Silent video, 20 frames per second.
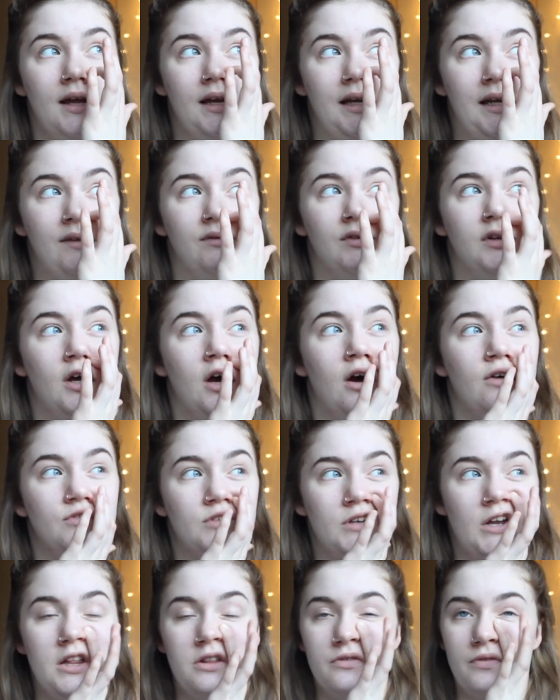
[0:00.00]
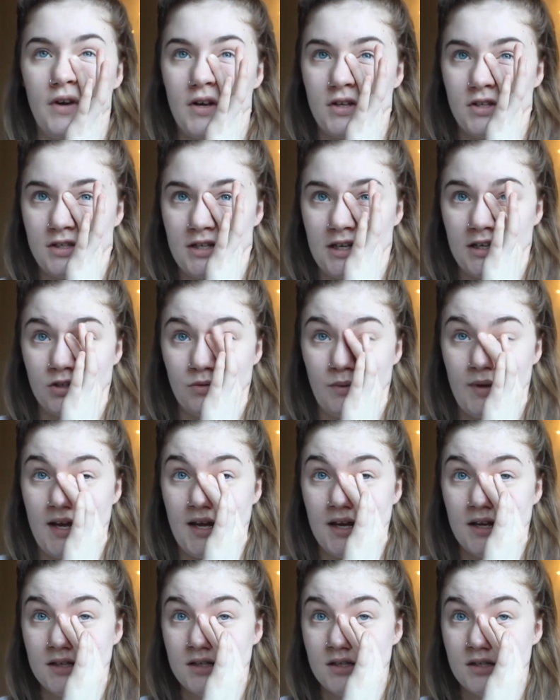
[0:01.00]
even after like the first 6
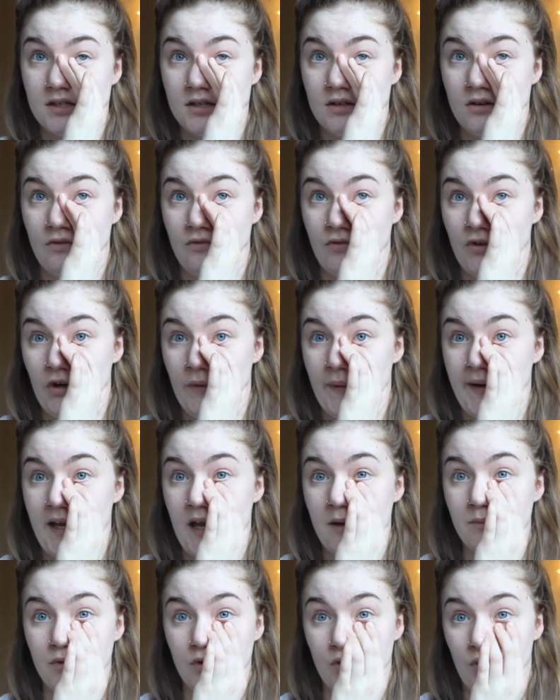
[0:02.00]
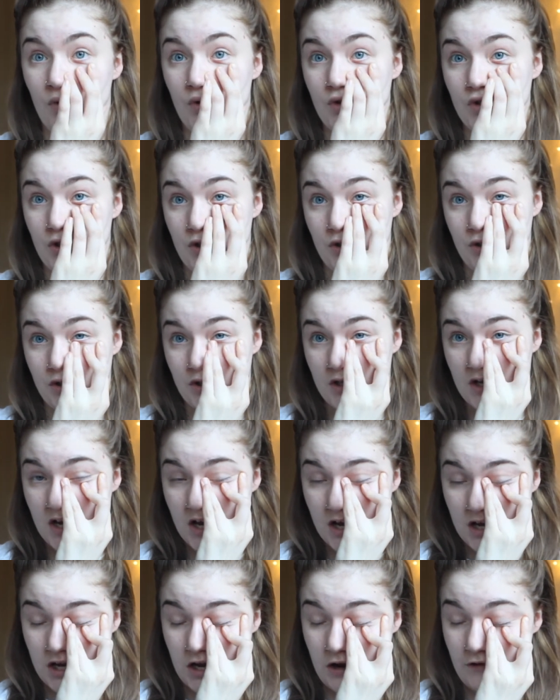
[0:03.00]
weeks of following hip precautions,
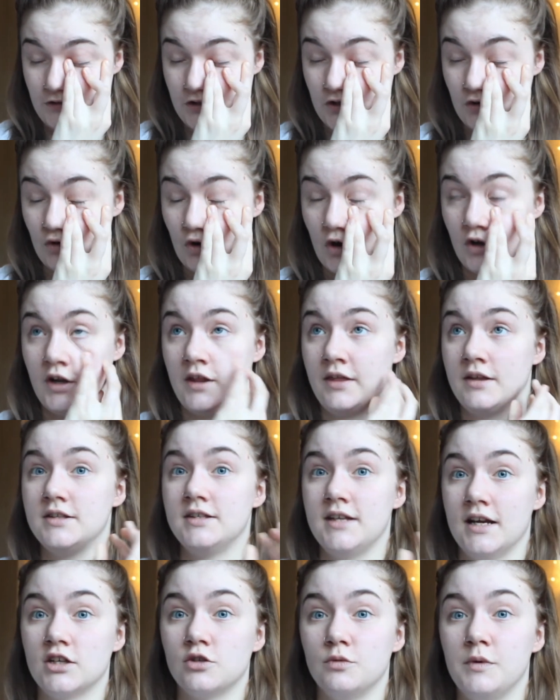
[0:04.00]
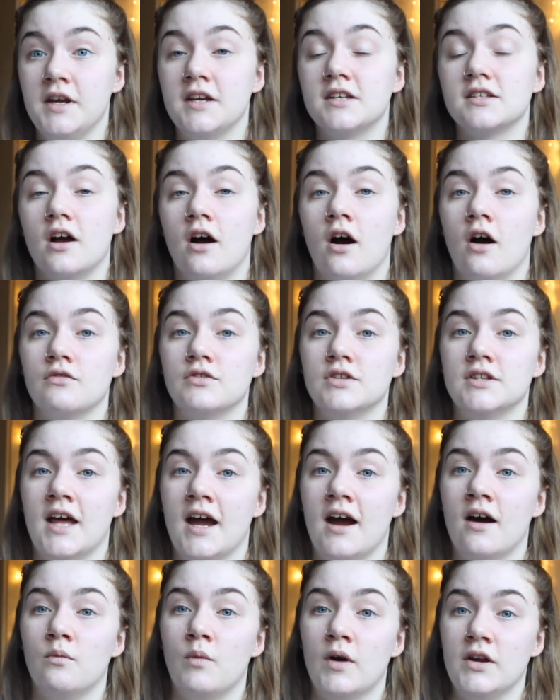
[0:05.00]
you've still got another 6 weeks after
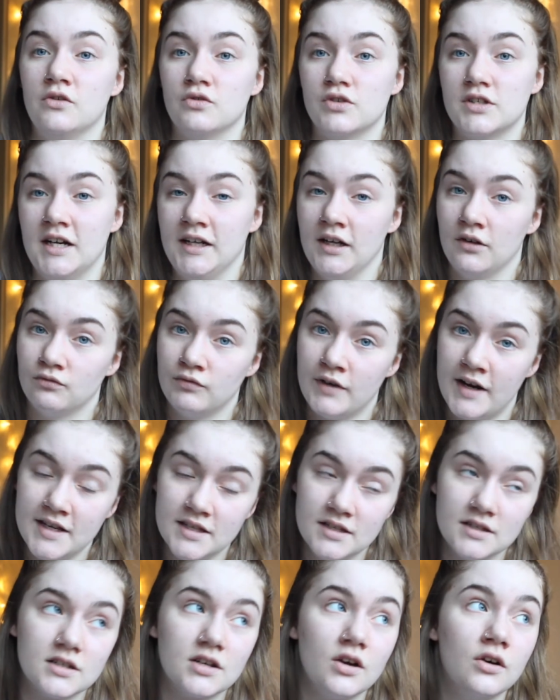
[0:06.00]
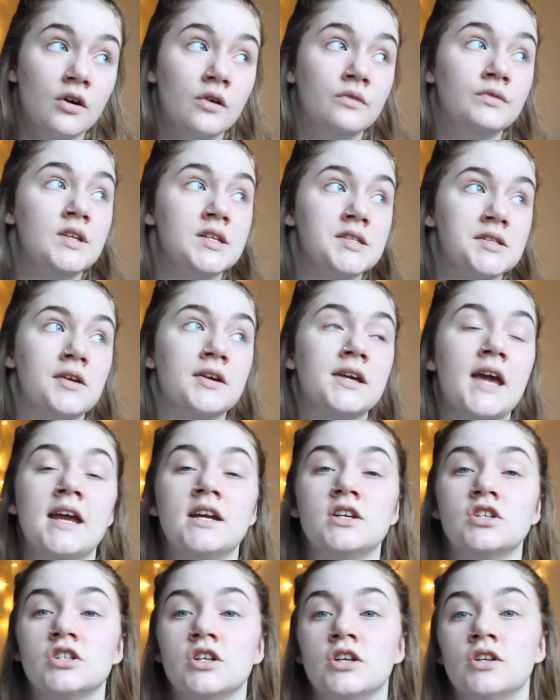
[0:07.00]
that where you're still at risk of
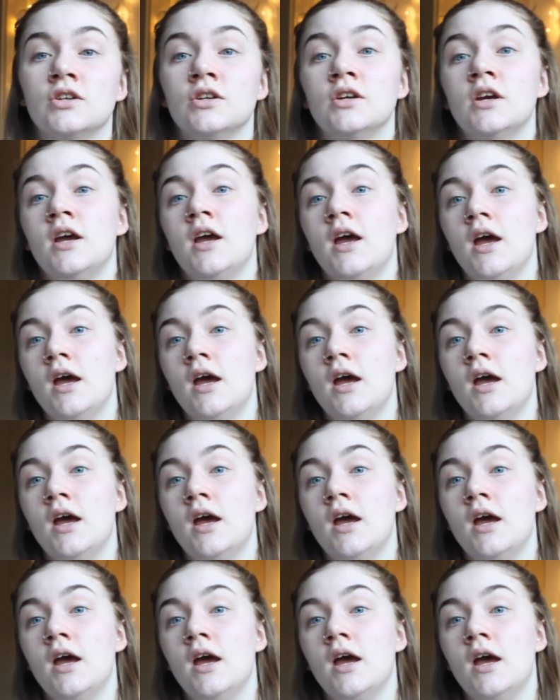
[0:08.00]
dislocation.